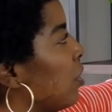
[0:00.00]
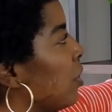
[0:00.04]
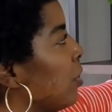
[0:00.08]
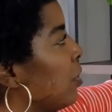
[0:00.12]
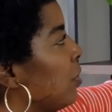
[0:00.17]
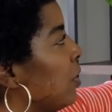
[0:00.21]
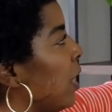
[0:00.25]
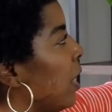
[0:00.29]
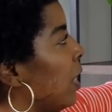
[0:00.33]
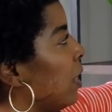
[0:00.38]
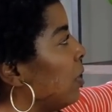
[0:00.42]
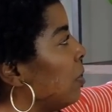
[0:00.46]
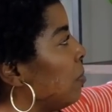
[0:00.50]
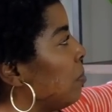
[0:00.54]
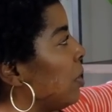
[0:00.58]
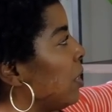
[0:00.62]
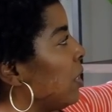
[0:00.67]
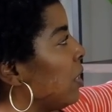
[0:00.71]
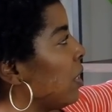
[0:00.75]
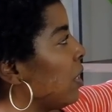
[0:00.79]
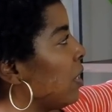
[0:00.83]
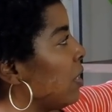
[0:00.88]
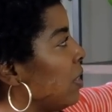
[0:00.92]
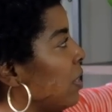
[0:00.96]
third
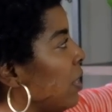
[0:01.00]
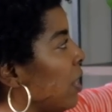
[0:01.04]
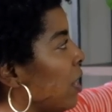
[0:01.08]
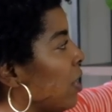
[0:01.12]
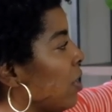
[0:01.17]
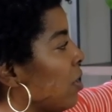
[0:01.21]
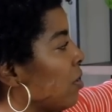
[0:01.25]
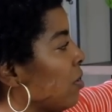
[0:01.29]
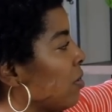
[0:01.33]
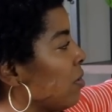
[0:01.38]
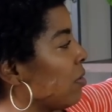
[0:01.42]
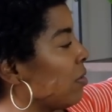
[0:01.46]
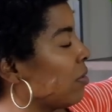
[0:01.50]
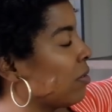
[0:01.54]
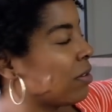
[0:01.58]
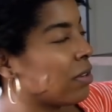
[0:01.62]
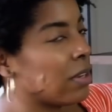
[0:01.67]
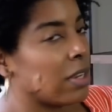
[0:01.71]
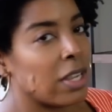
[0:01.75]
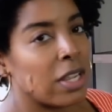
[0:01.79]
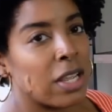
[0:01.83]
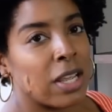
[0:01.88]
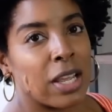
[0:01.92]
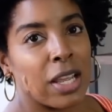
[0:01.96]
element in there,
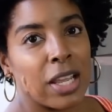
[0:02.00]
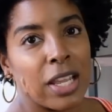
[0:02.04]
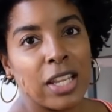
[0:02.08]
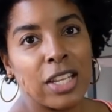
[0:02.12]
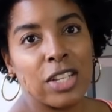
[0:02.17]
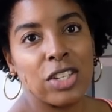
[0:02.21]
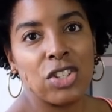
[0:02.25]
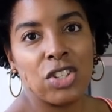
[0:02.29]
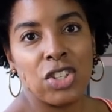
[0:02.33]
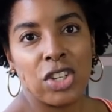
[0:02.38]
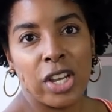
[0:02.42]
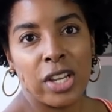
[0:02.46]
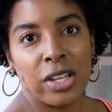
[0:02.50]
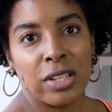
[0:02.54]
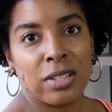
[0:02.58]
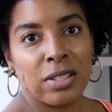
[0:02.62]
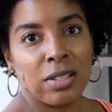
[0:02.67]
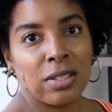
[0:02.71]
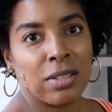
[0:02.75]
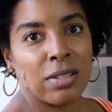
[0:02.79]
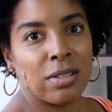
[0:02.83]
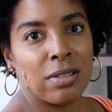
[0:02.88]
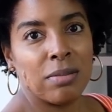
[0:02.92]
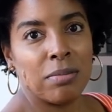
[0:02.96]
it
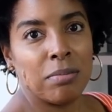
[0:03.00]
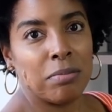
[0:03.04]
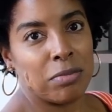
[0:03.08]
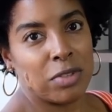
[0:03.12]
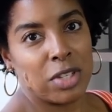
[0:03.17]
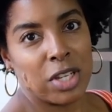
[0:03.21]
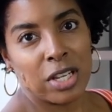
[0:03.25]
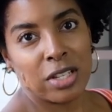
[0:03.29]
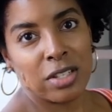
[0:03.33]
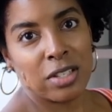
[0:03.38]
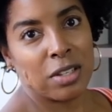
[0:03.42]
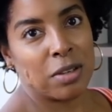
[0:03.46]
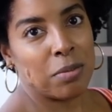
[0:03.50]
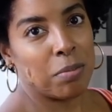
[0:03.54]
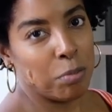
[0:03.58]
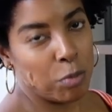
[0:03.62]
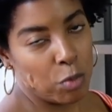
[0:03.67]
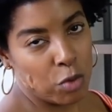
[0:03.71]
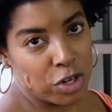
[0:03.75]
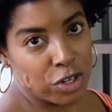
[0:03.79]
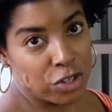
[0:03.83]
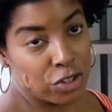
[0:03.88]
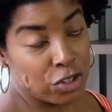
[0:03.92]
just does it more